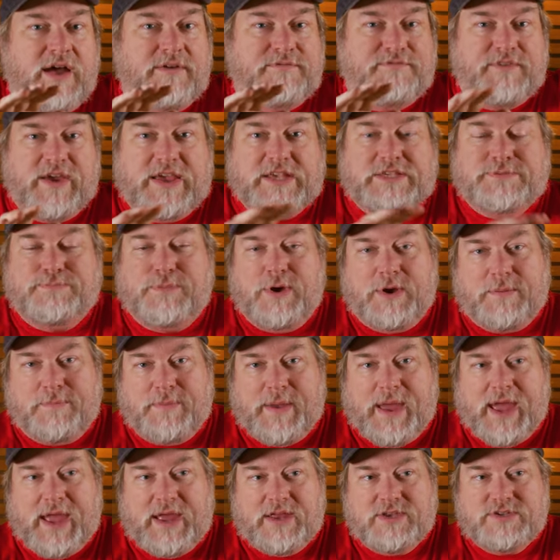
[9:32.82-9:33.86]
Facebook
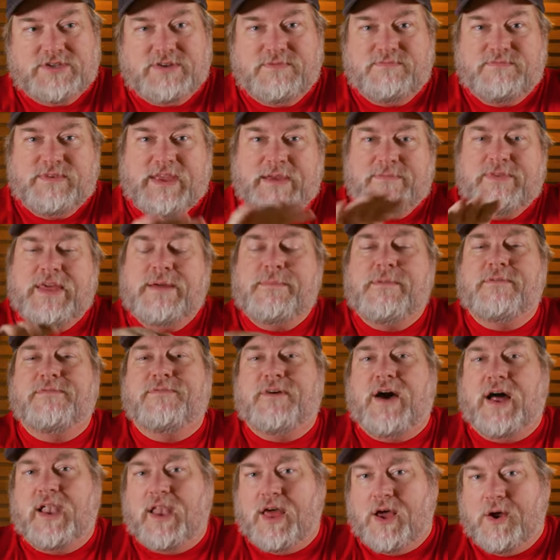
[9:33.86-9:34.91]
page, give them a
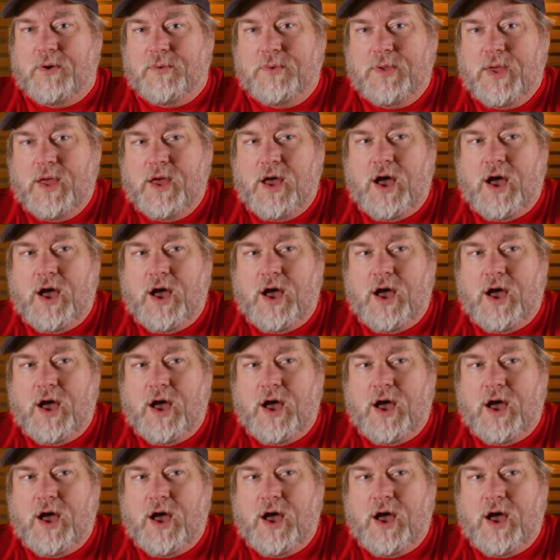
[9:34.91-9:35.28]
follow.